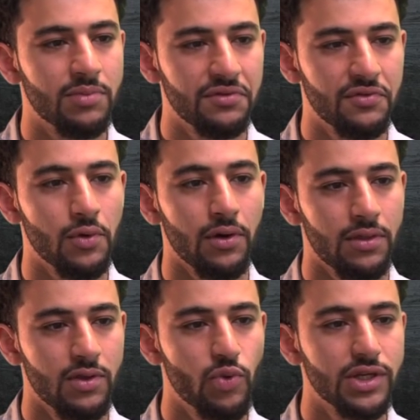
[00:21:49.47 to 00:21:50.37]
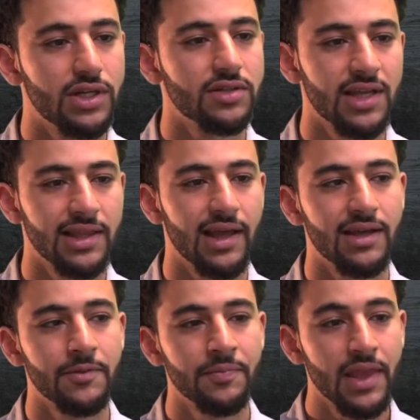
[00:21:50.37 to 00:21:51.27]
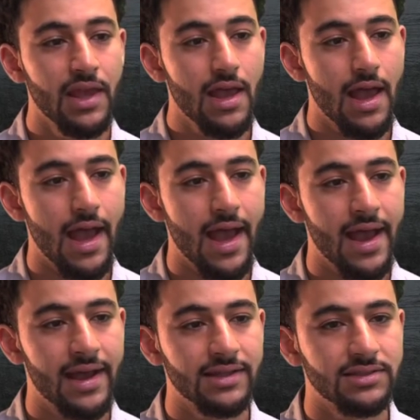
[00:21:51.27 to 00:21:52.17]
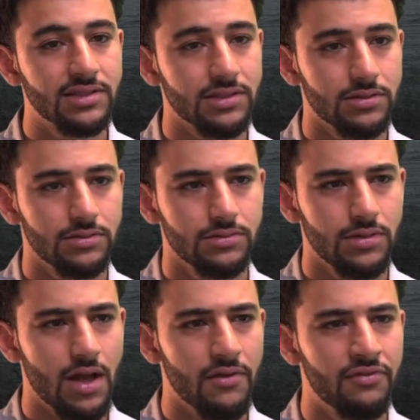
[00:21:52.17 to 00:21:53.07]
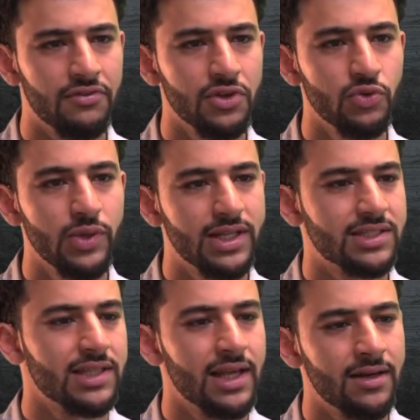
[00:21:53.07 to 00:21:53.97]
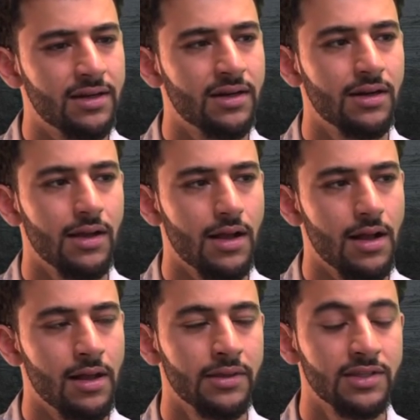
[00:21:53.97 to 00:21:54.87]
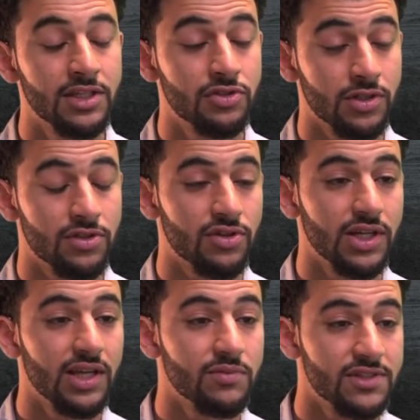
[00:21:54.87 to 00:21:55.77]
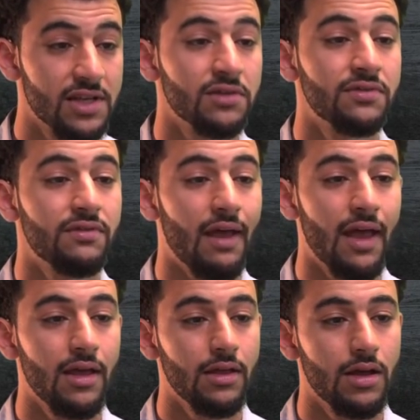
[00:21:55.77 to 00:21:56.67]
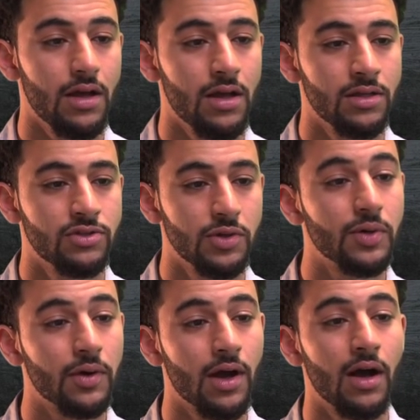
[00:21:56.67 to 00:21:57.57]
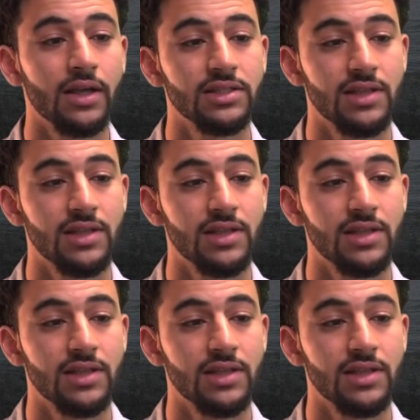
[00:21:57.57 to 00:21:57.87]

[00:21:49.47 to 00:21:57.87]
before the 1 year deadline. And a few weeks later, the district attorney himself, Tony Rakakis,